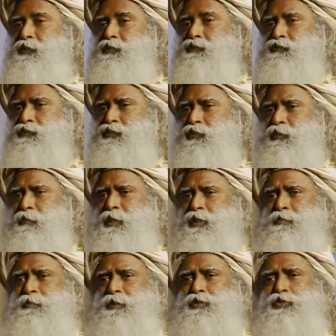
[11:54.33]
food
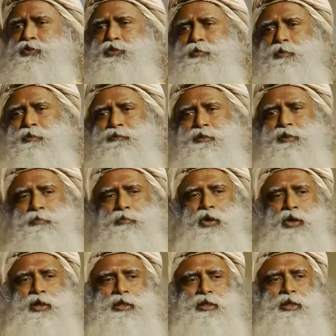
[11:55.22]
must be suitable for the
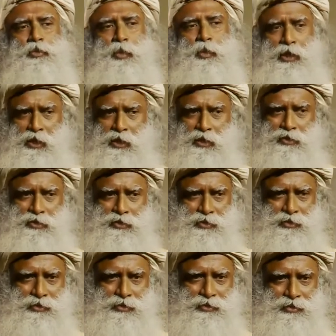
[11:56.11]
body that we
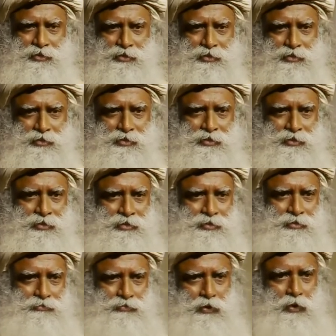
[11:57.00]
eat
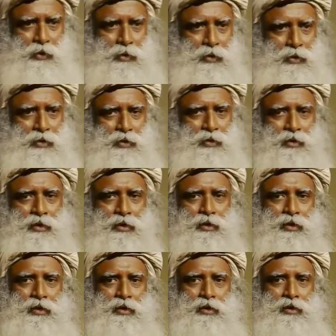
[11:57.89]
for.
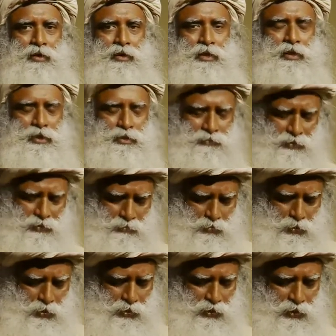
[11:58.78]
It is for the
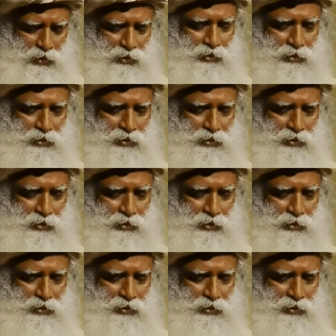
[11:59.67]
body.